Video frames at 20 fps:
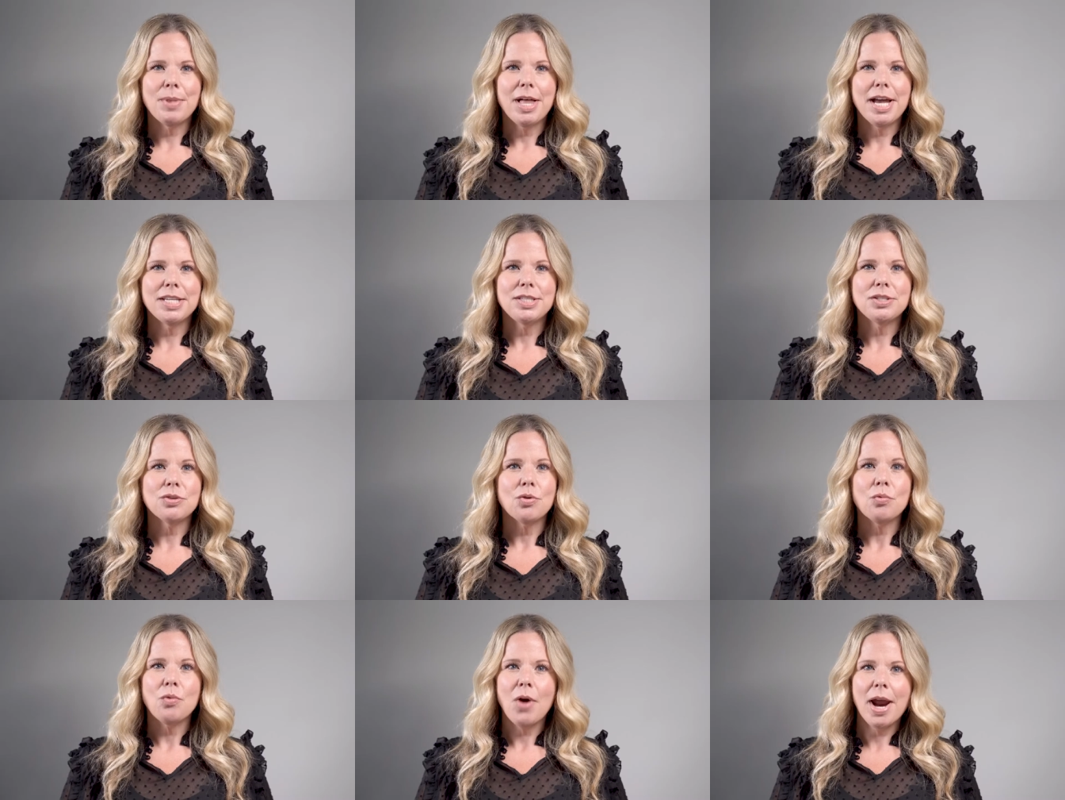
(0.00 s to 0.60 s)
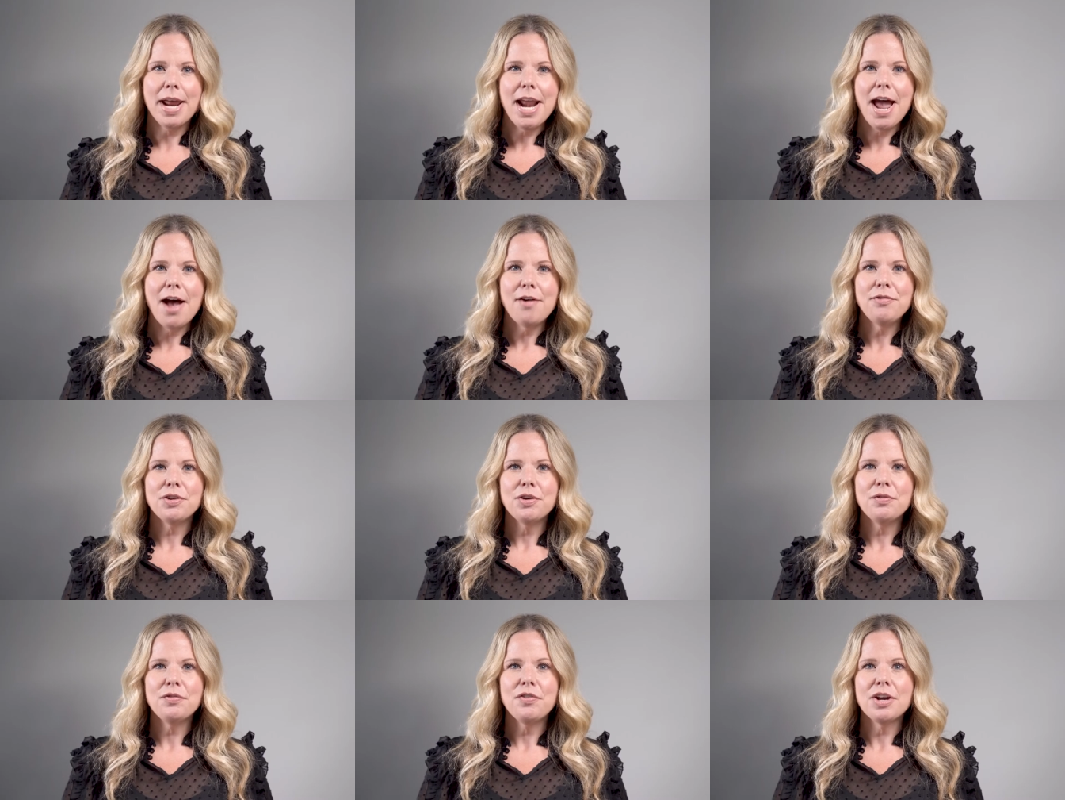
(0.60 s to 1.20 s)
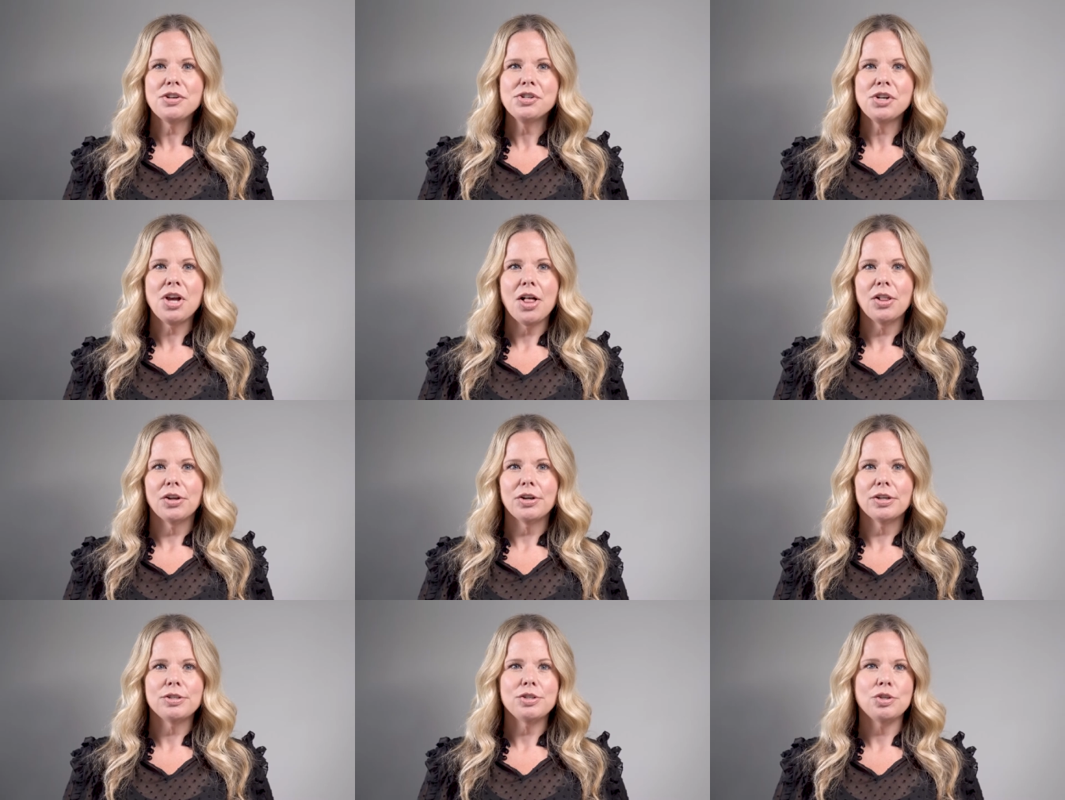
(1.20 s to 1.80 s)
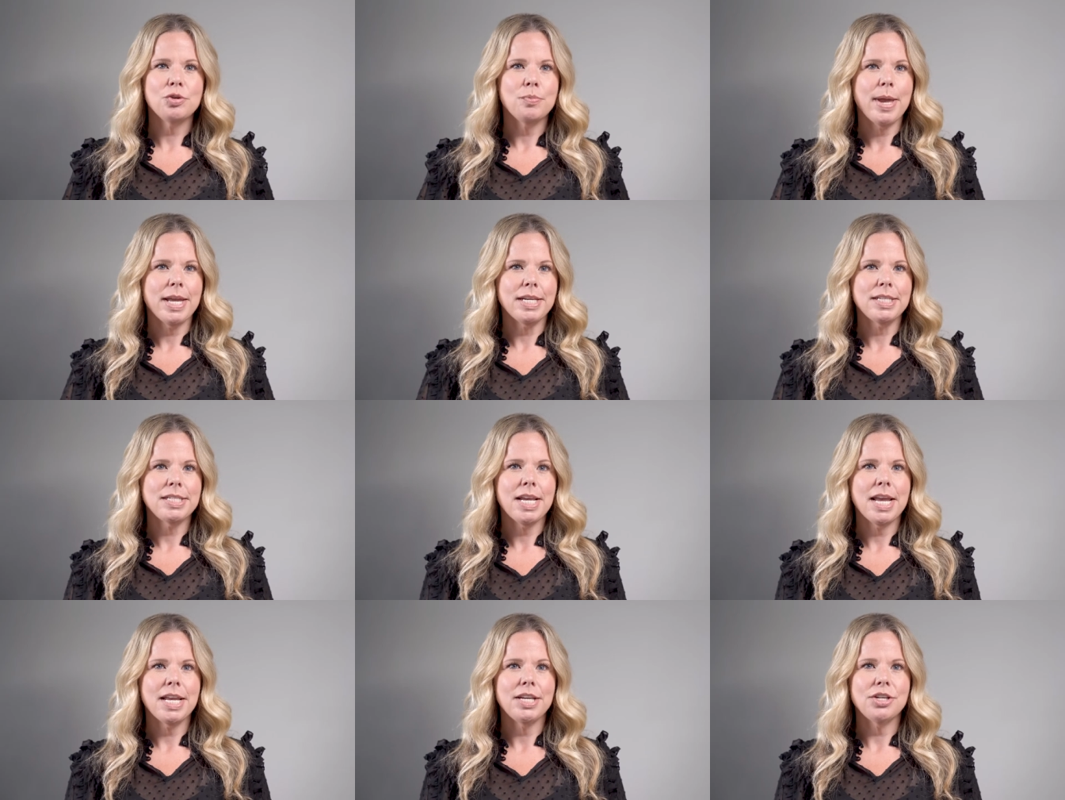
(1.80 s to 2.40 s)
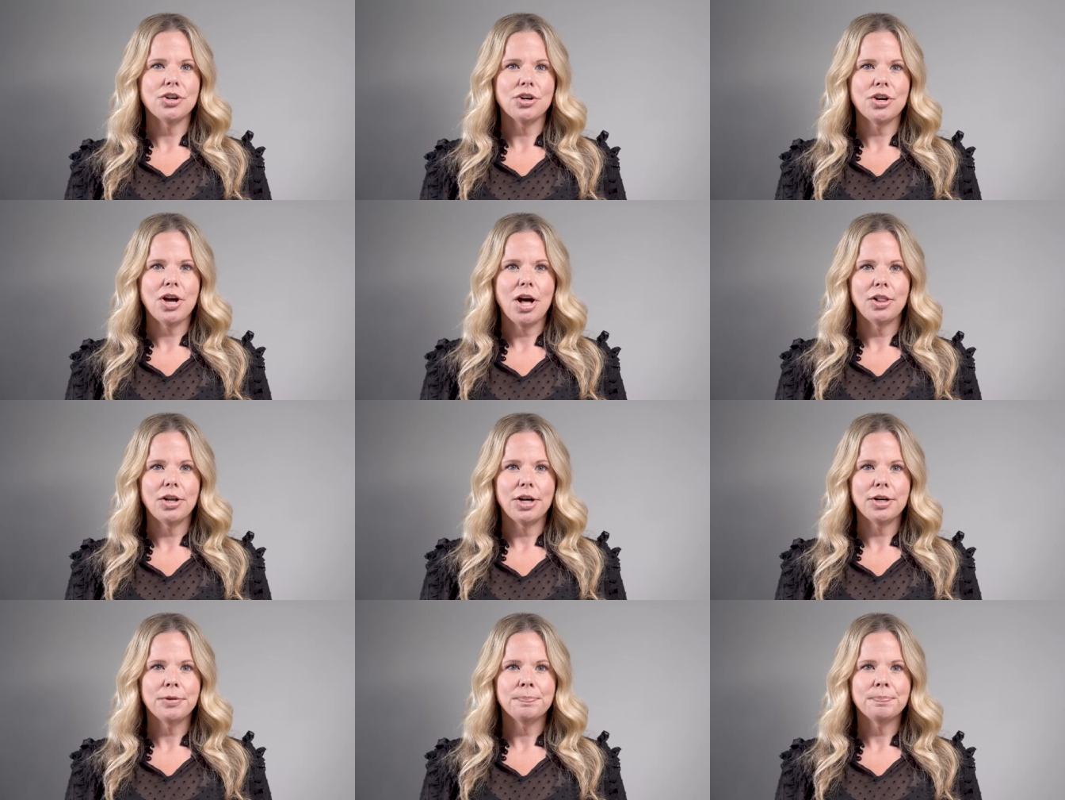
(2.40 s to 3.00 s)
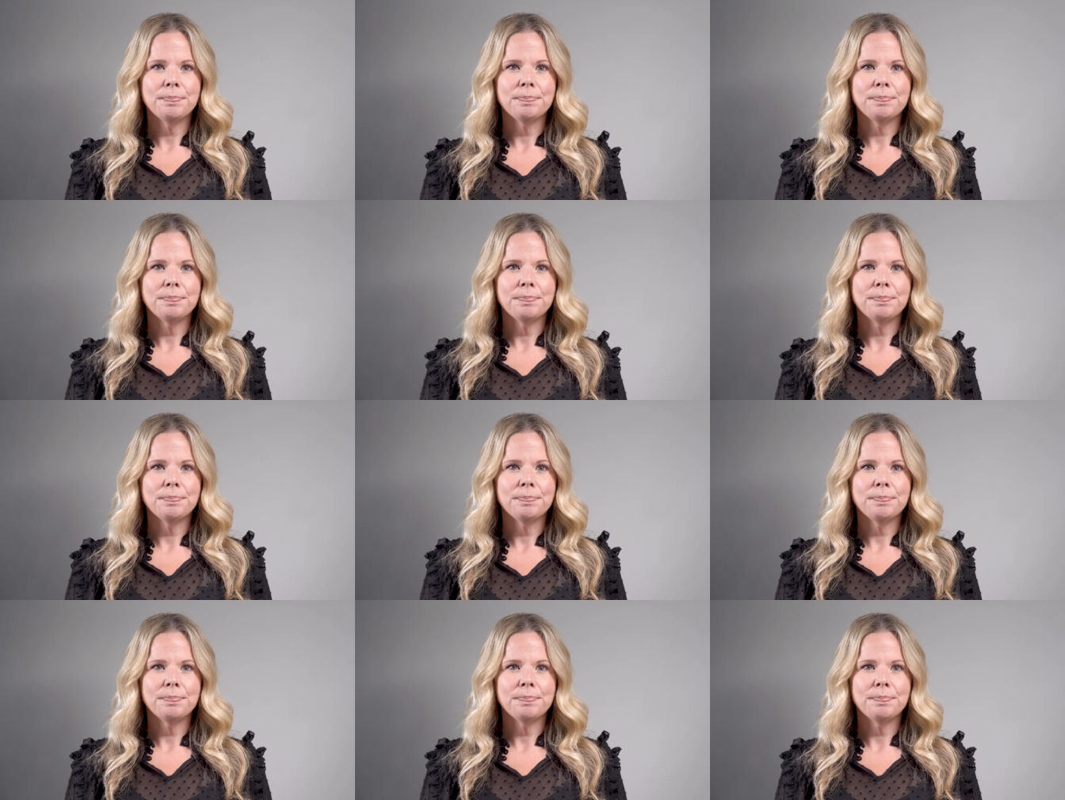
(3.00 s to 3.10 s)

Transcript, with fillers: Lites right after fresh color to maintain your color.